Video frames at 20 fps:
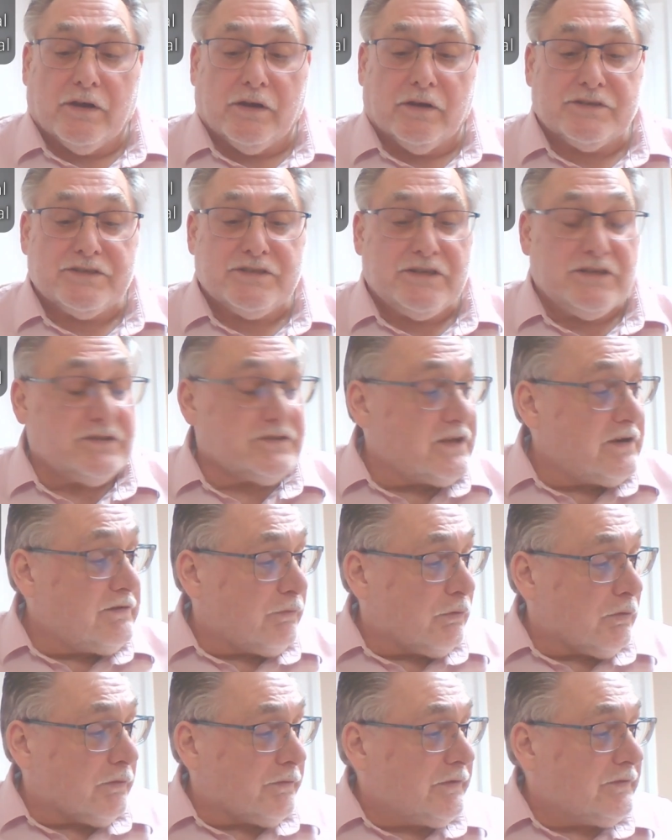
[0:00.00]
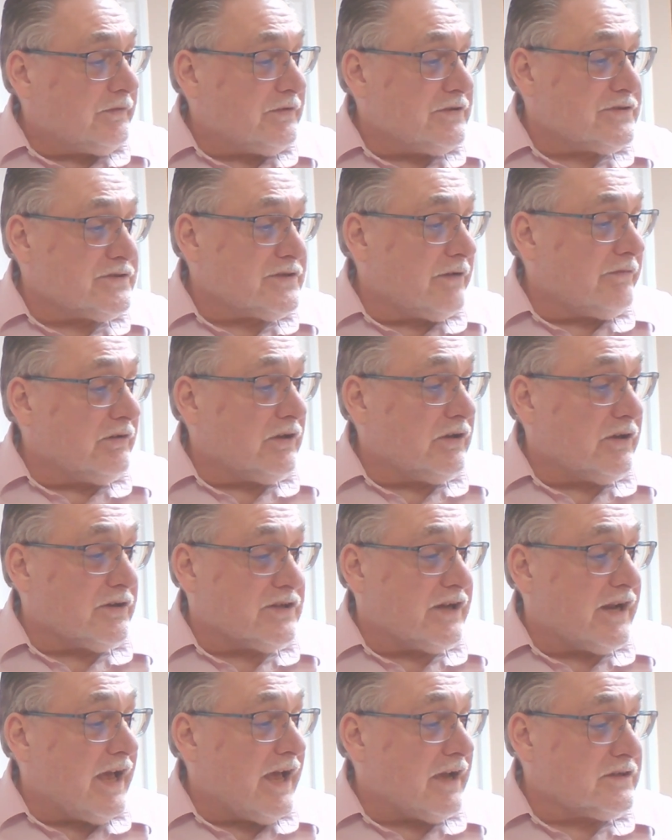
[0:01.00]
The CZ 457
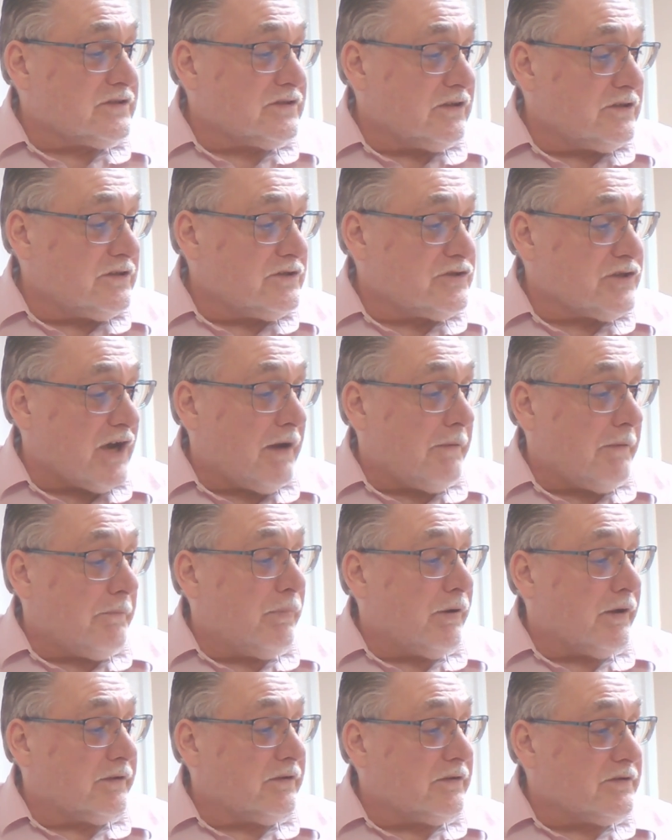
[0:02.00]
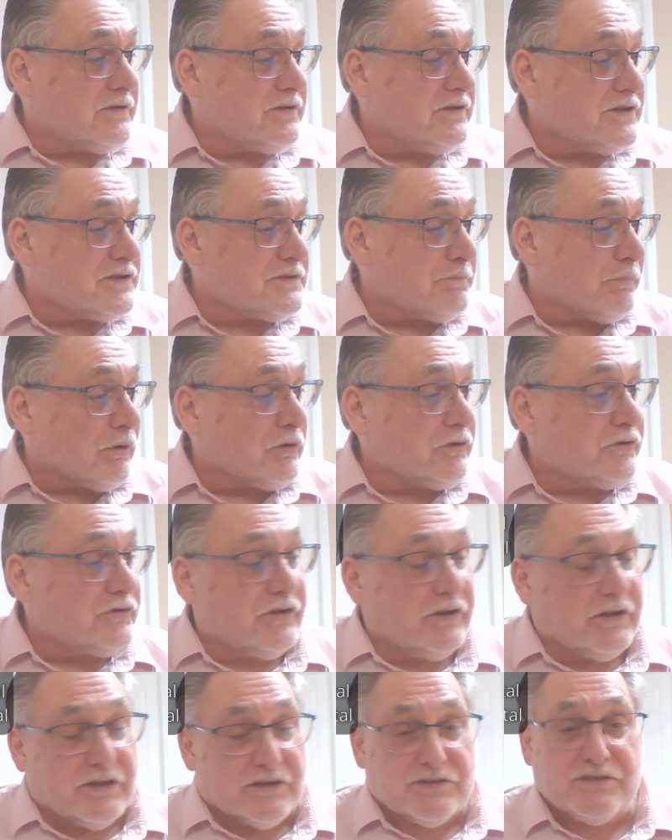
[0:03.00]
does an excellent job, but the
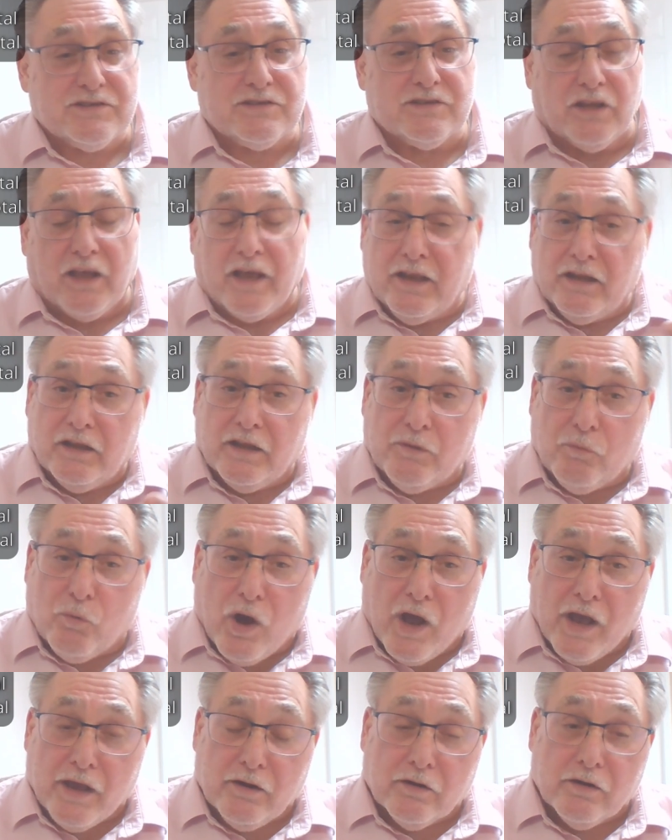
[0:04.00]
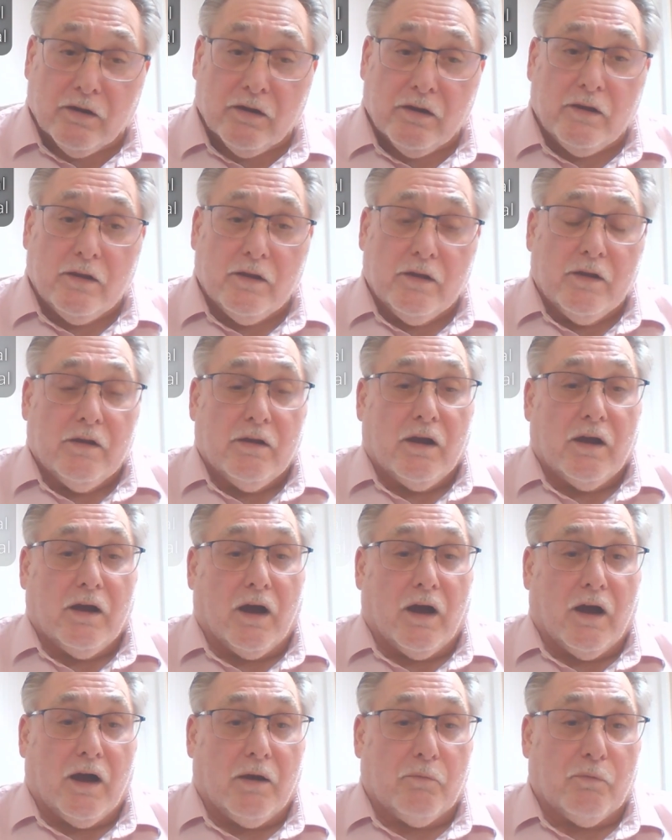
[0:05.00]
dispersion is slightly wider
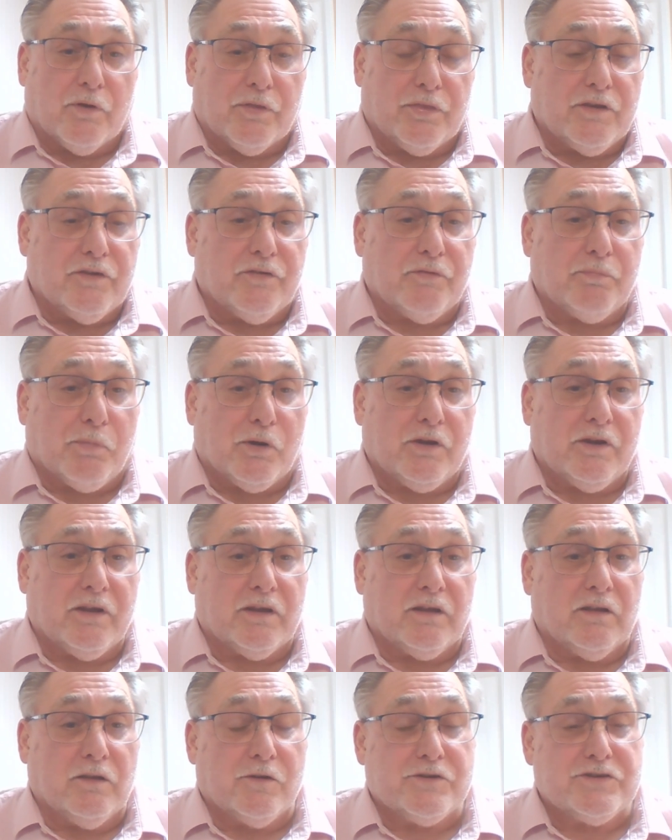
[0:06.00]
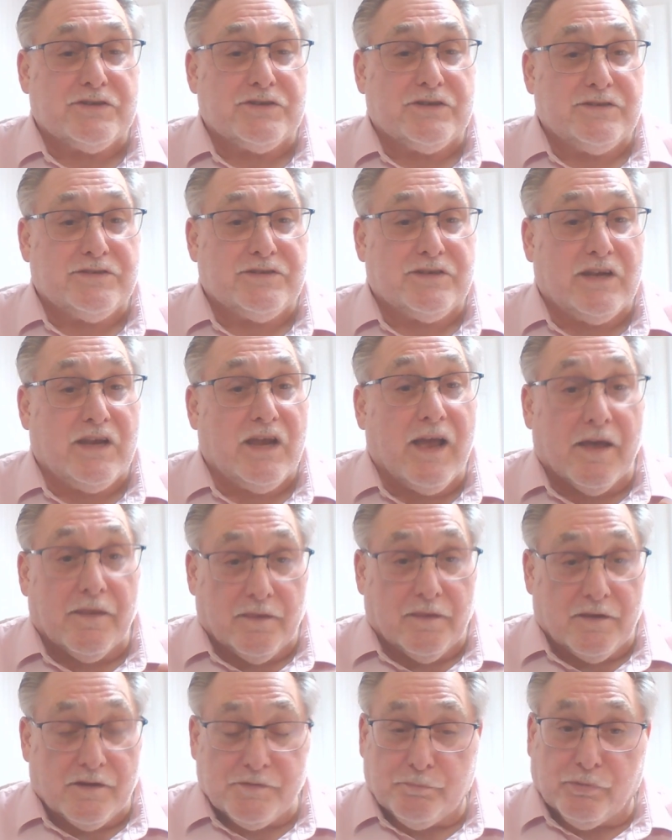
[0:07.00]
with this particular CZ
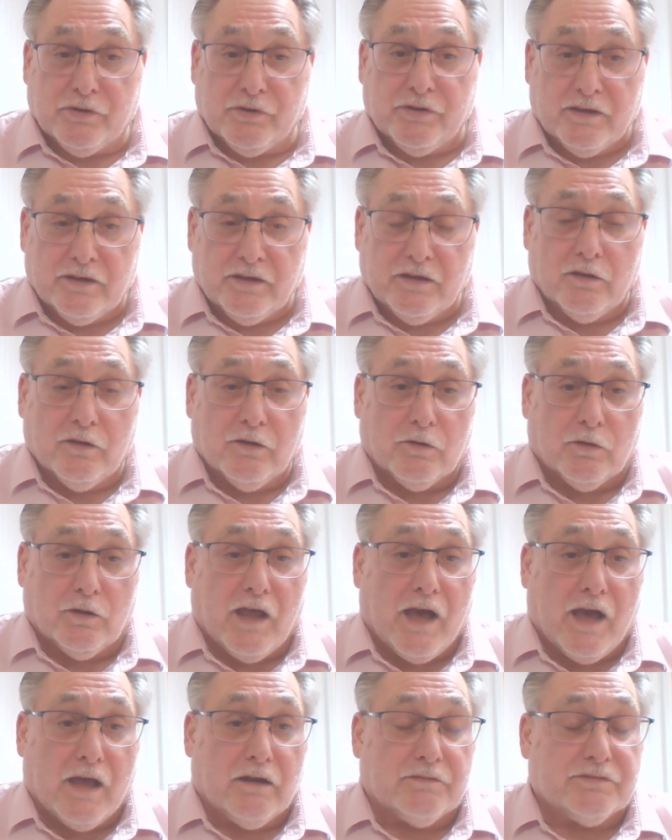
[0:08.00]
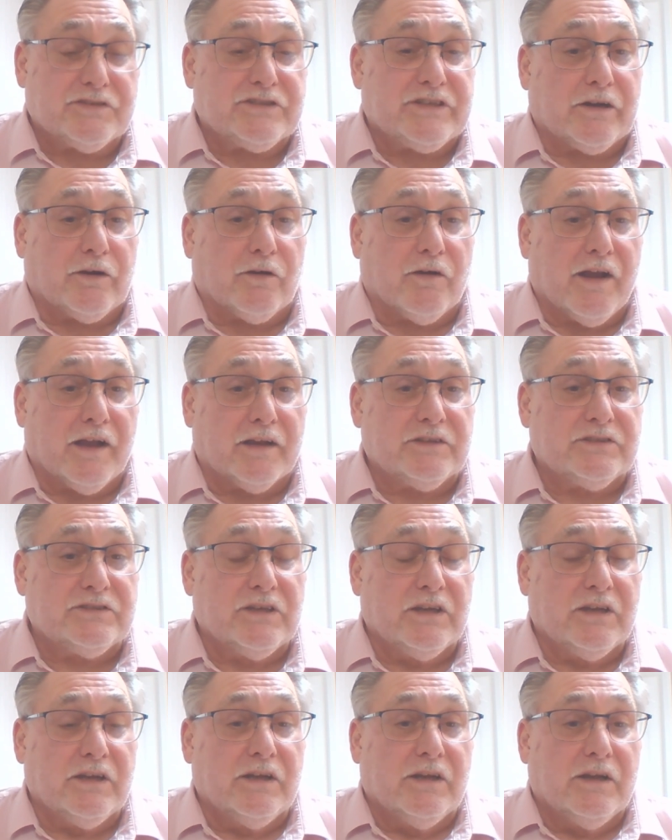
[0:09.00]
and this particular lot of Center
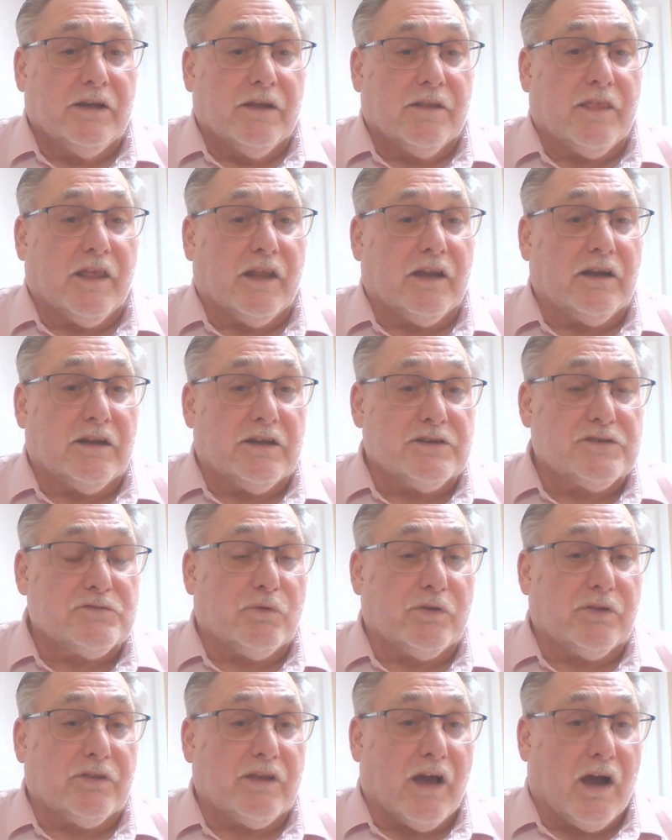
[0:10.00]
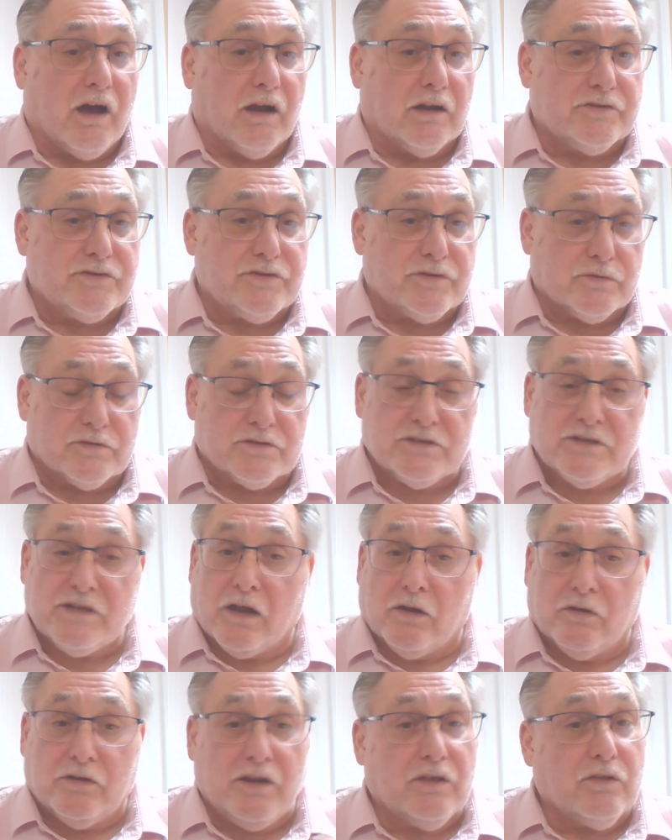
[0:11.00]
X than it is with the Anschutz.
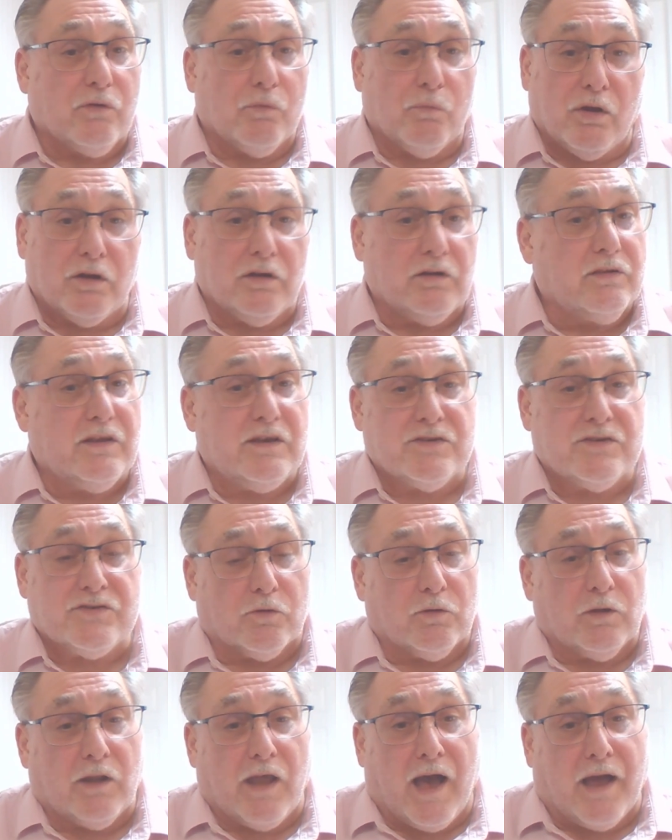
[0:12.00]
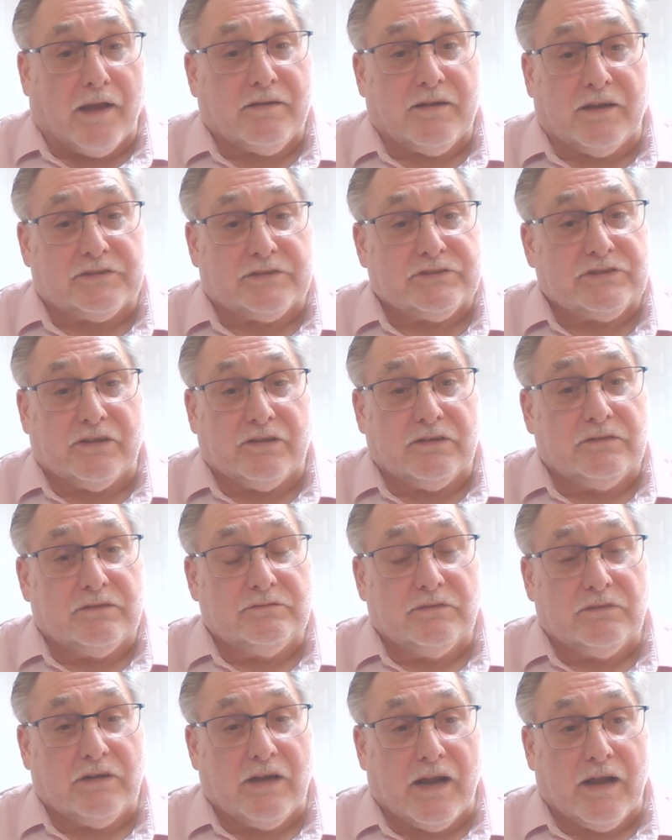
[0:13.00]
Now, neither one of these are lot tested
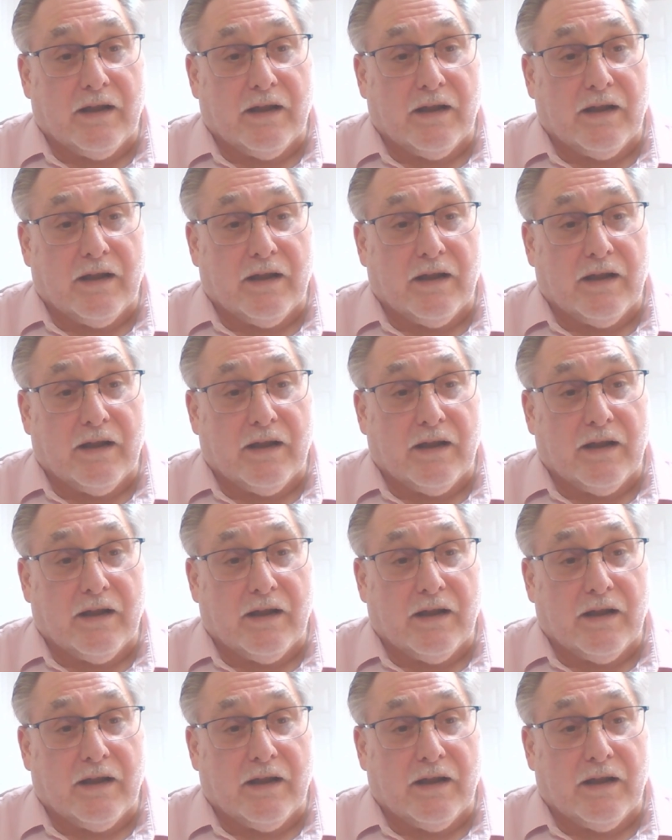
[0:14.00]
